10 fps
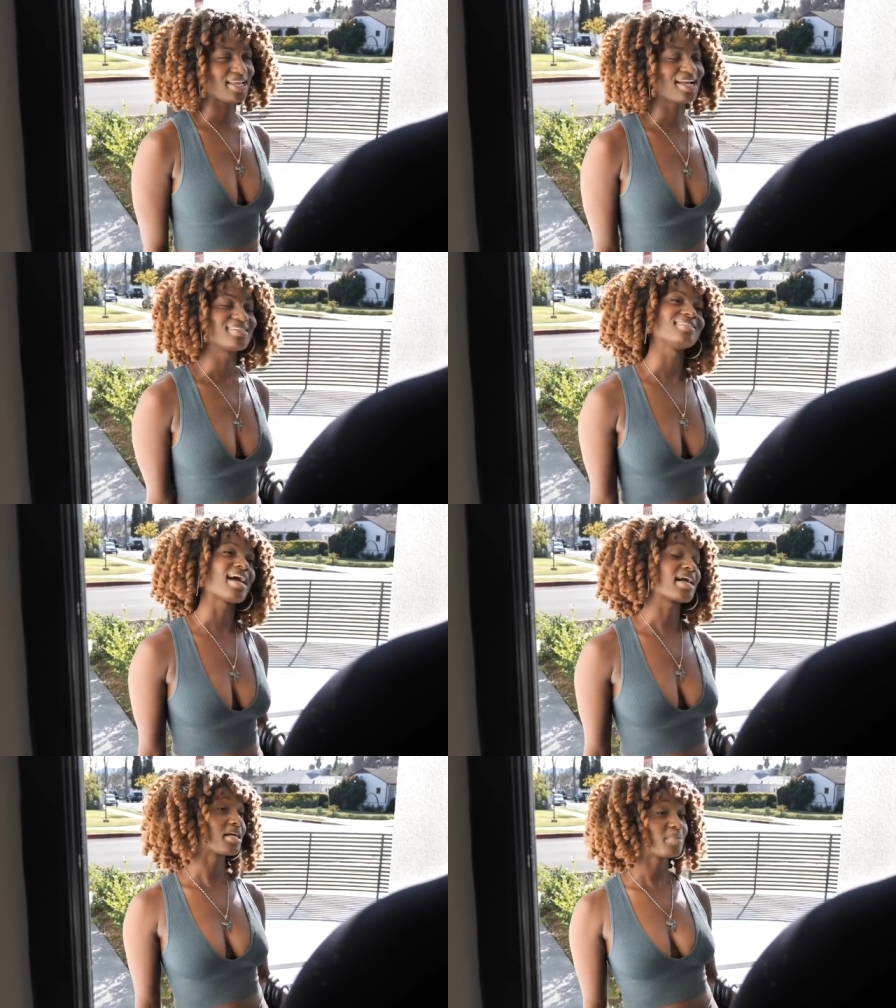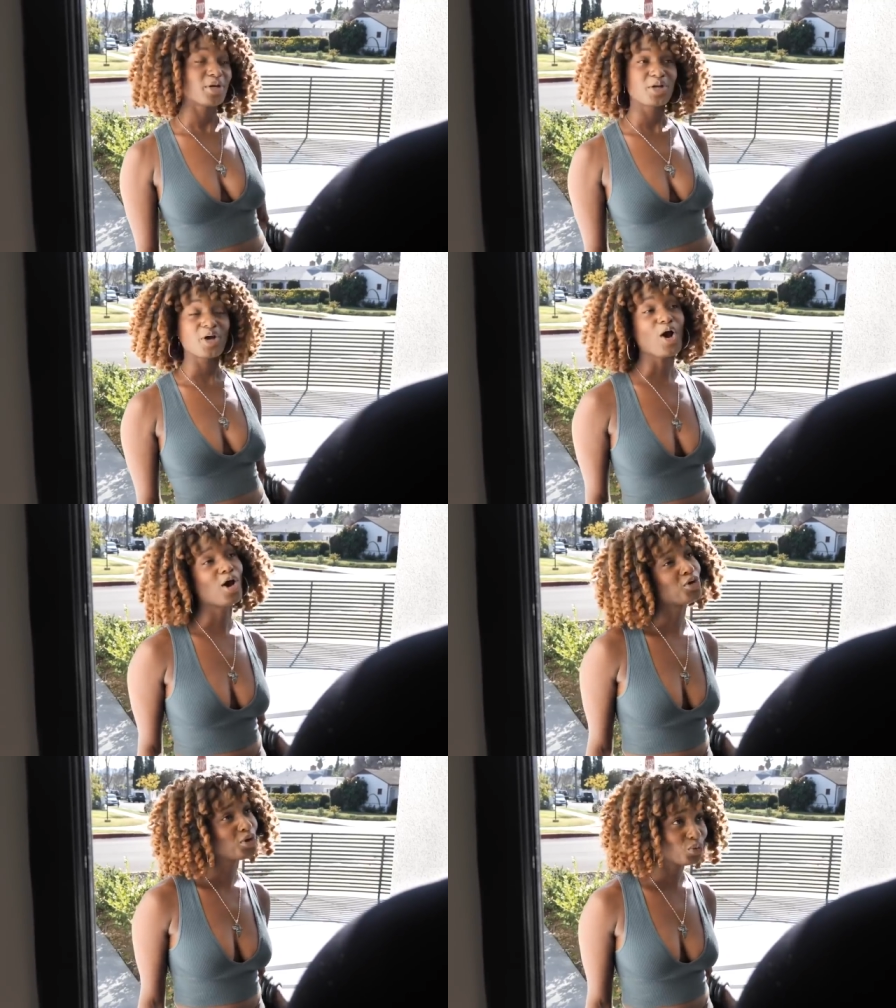I did not come here to
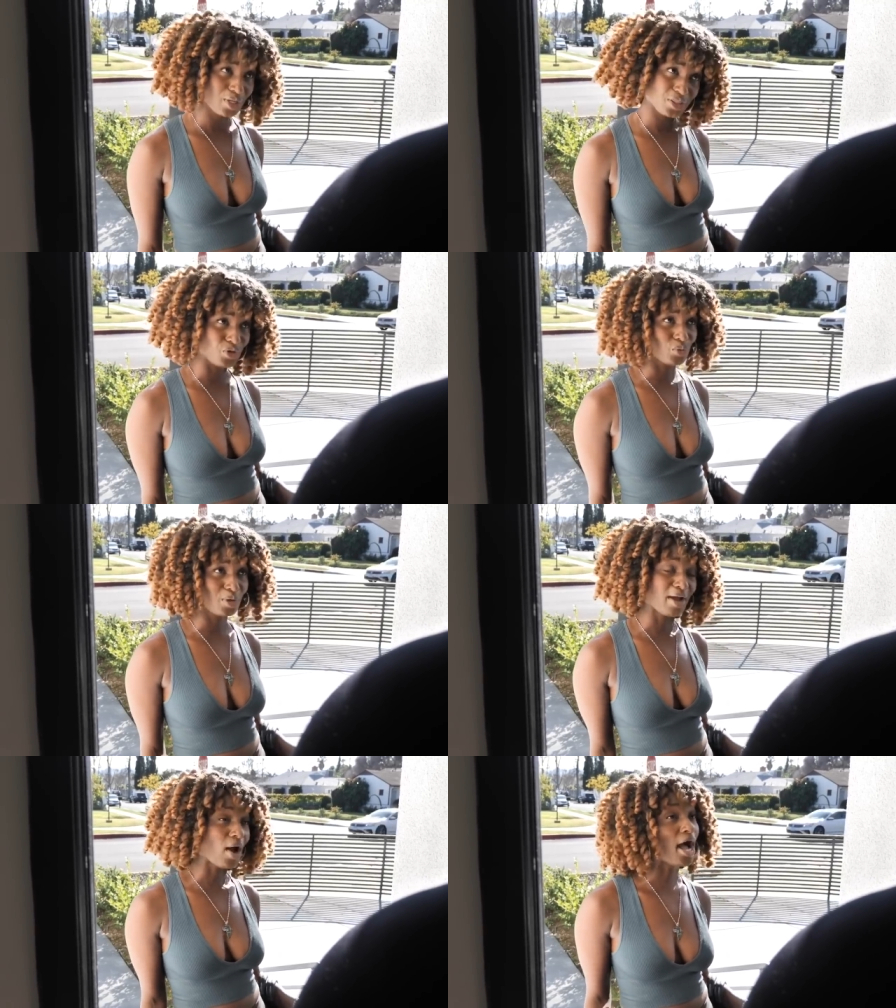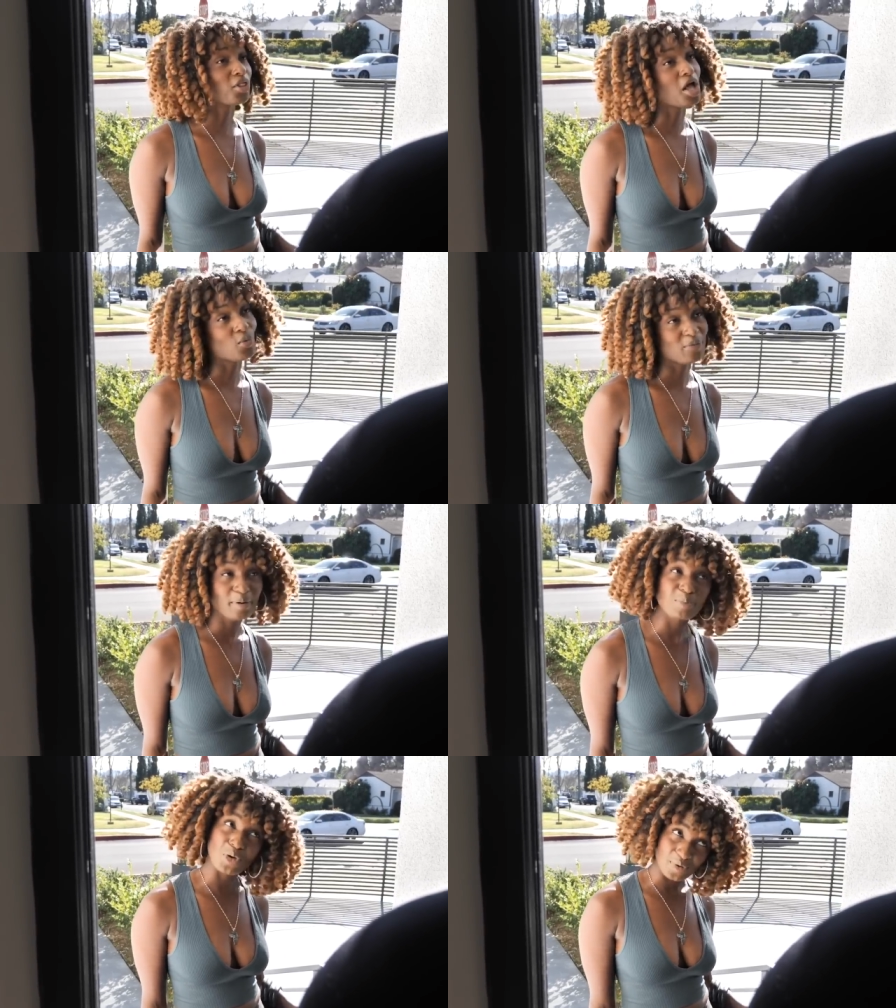argue with you about how long we've
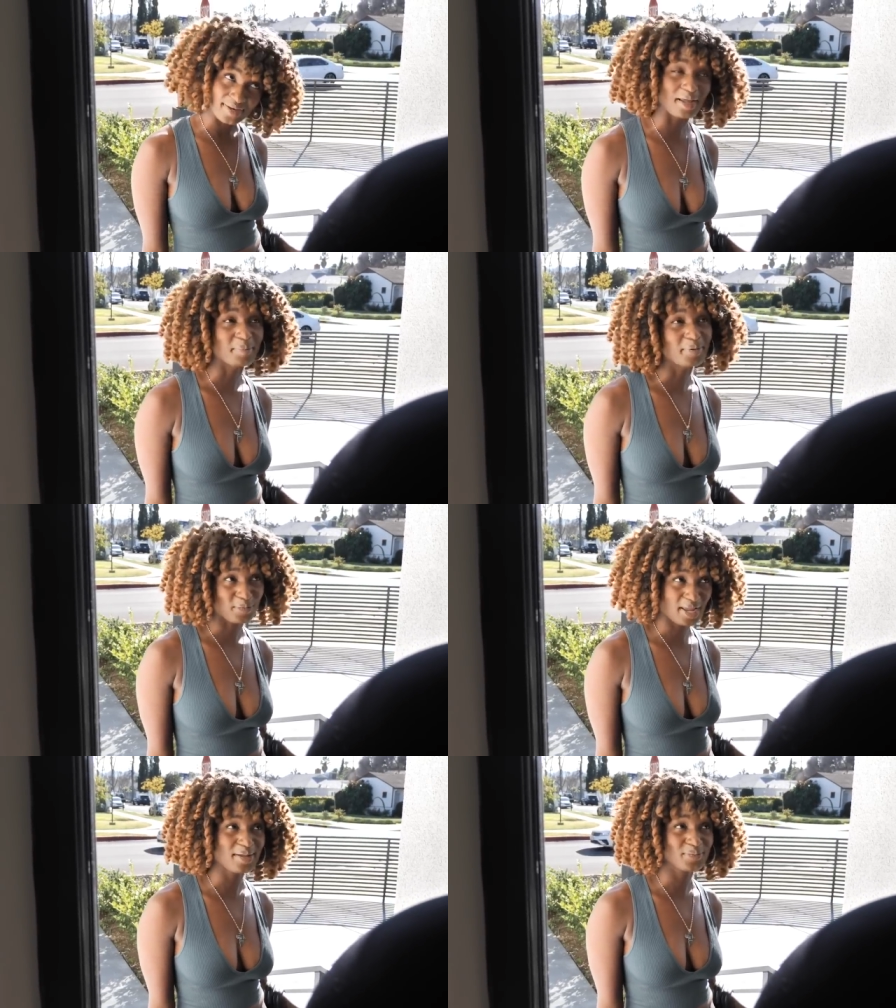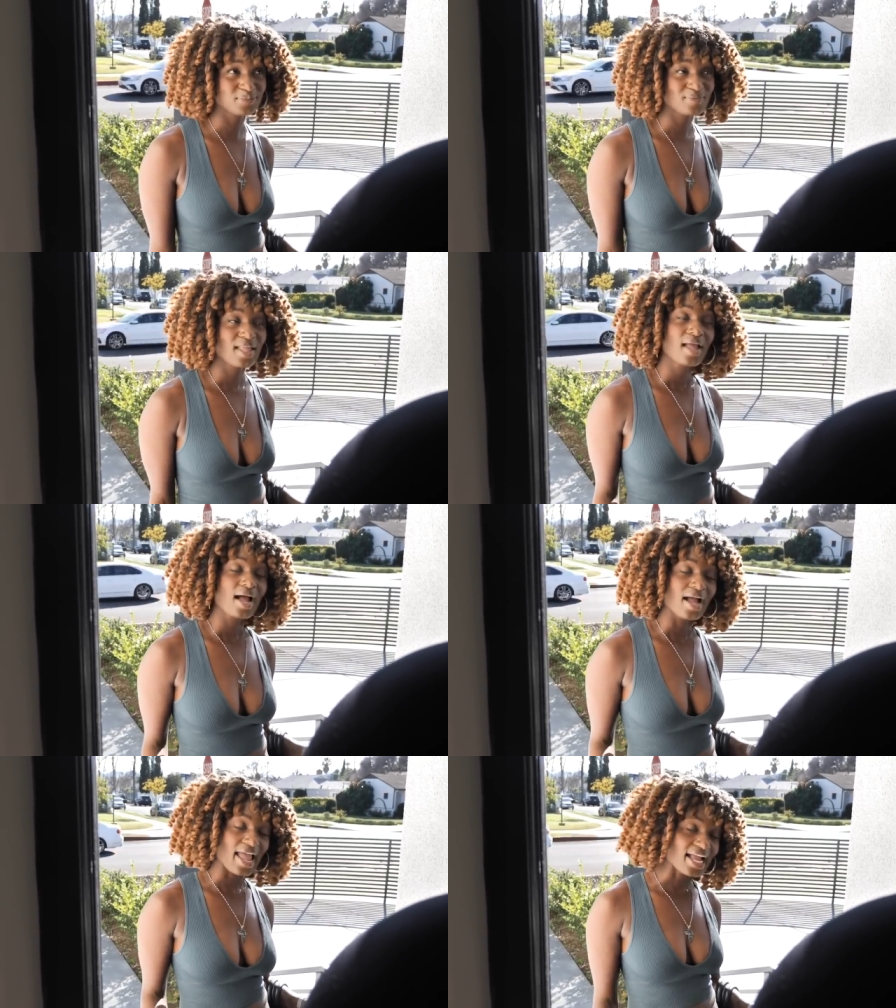been broken up, okay?
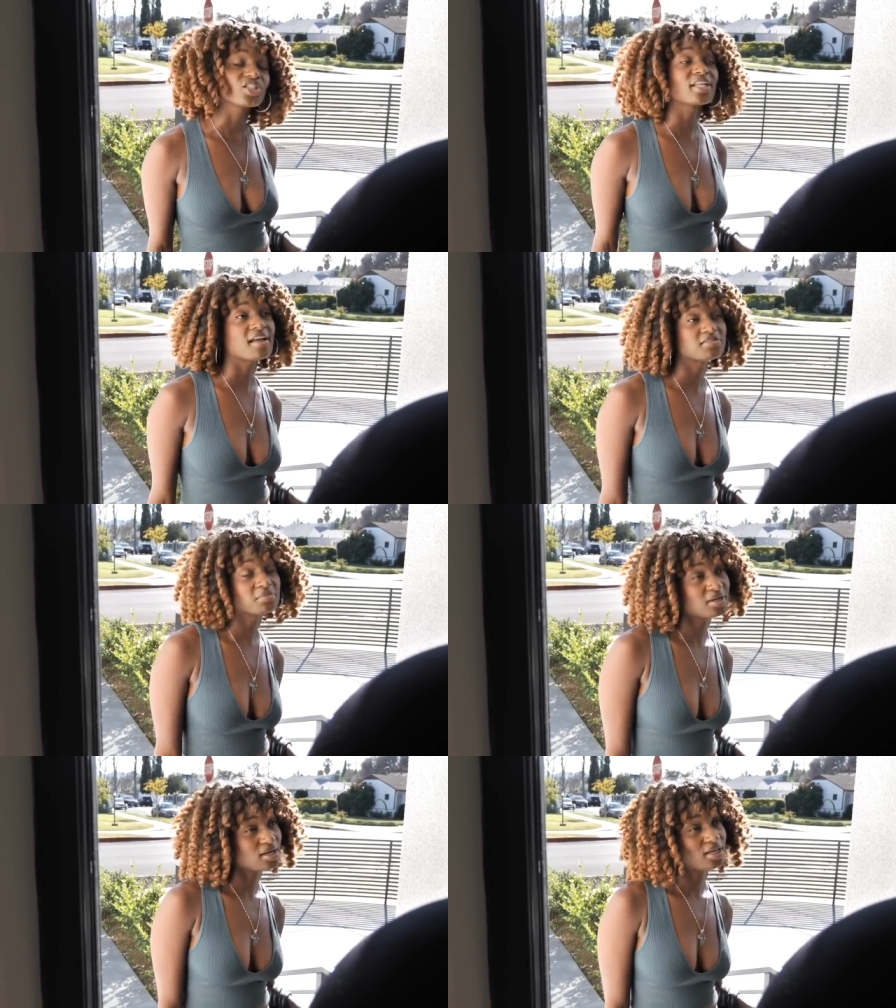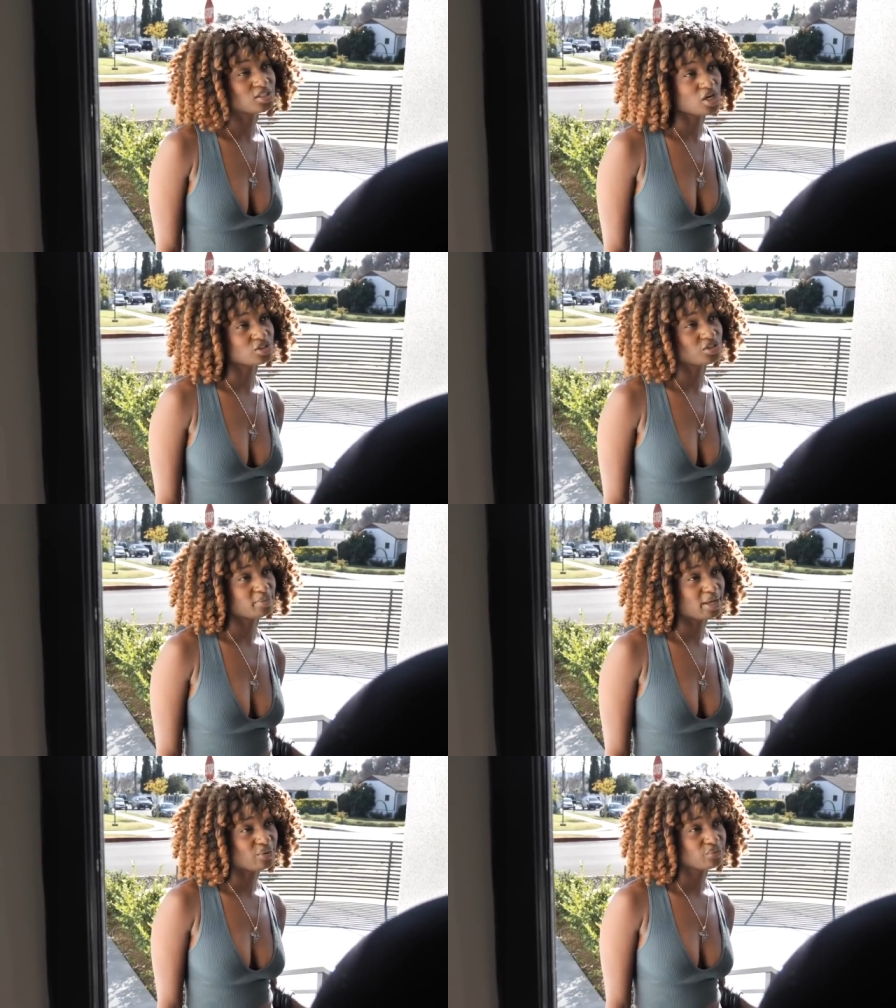I actually have something I need to talk to you
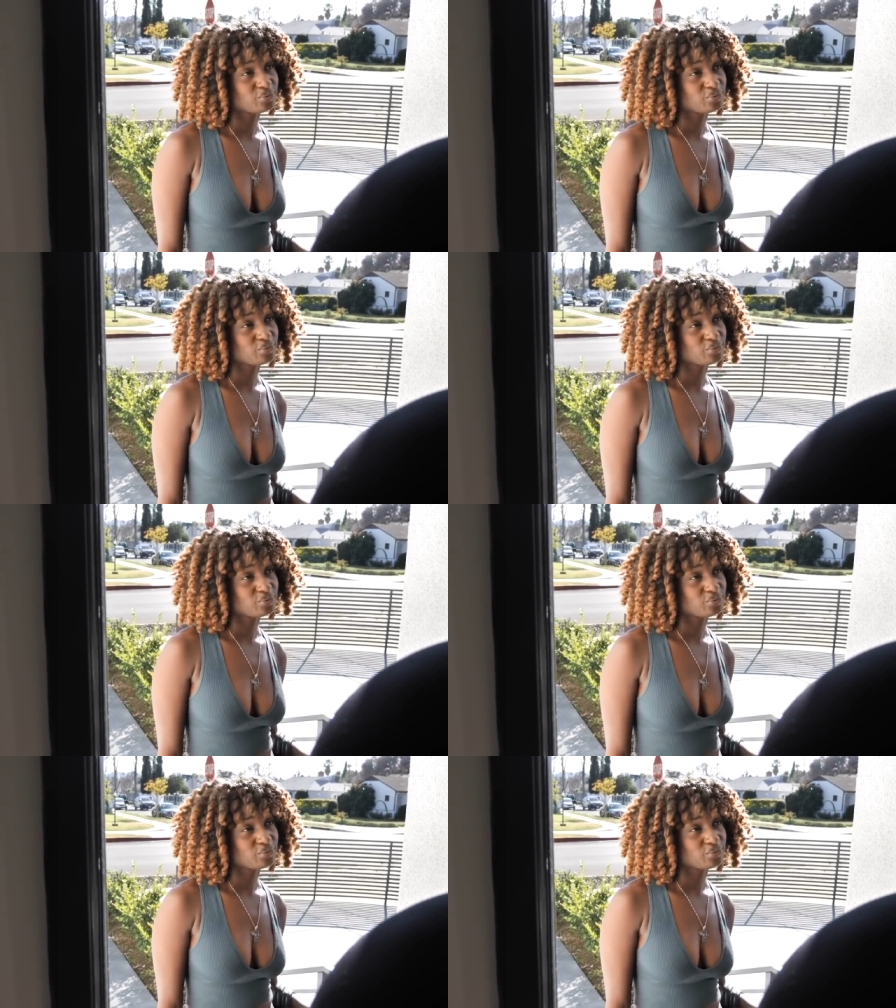about.